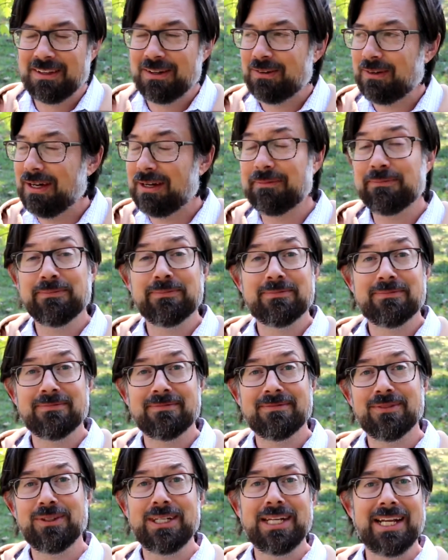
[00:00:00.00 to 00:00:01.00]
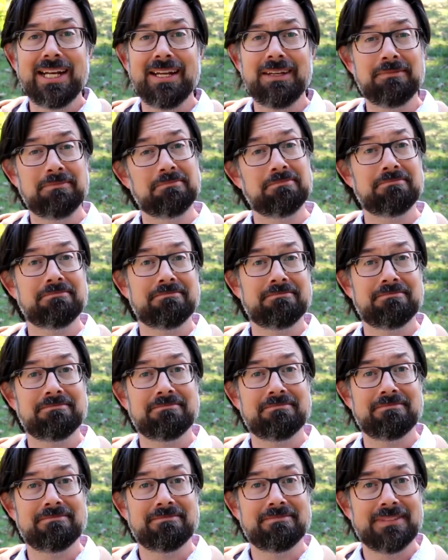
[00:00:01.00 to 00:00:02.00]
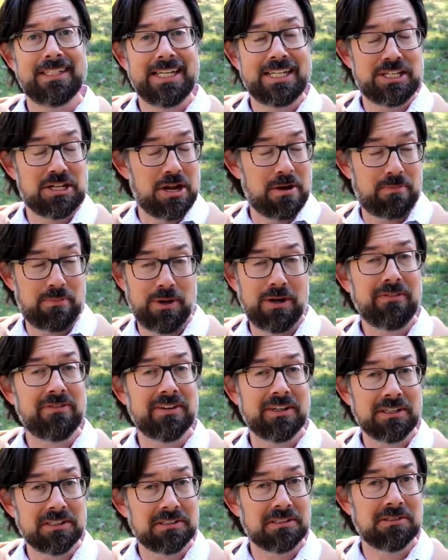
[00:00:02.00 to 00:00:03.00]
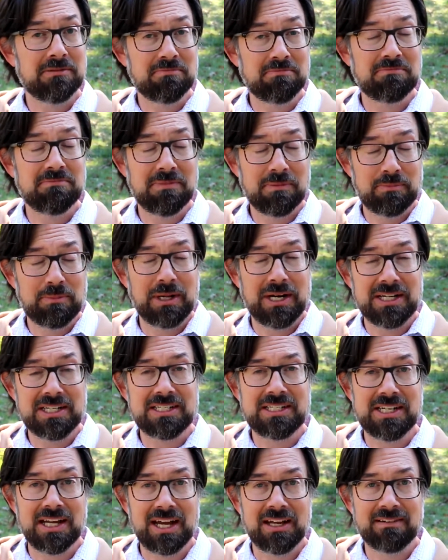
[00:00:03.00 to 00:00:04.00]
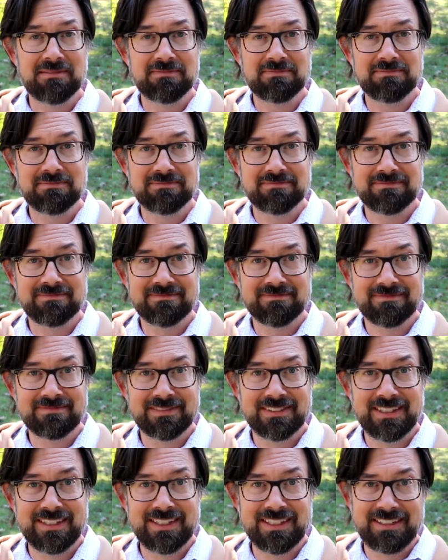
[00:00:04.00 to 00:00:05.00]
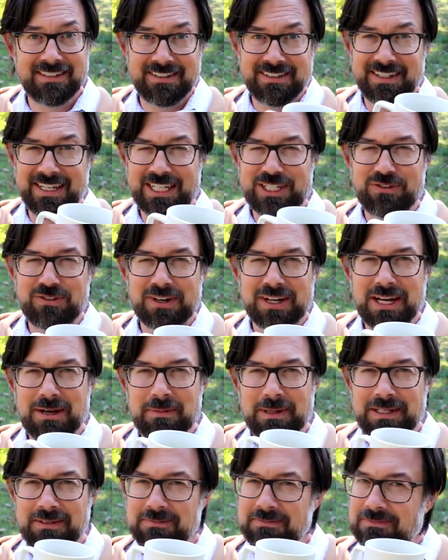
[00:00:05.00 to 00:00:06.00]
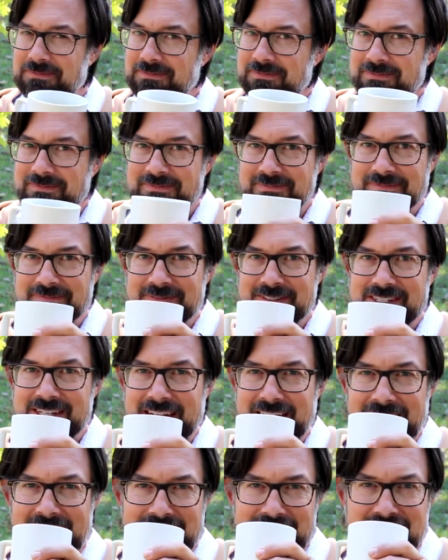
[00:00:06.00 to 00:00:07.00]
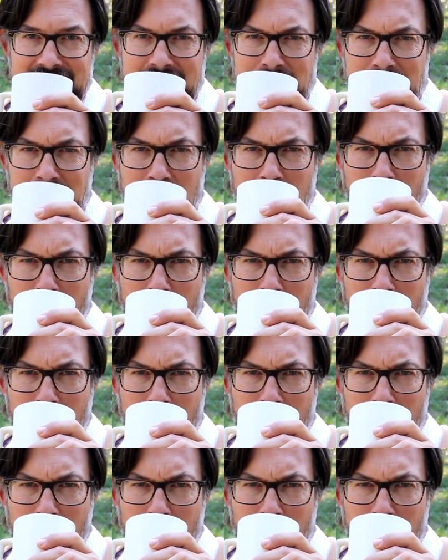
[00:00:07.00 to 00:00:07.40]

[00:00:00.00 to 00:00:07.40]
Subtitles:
Well, we did it. It's not perfect, but it's done. Thanks for coming. See you next time.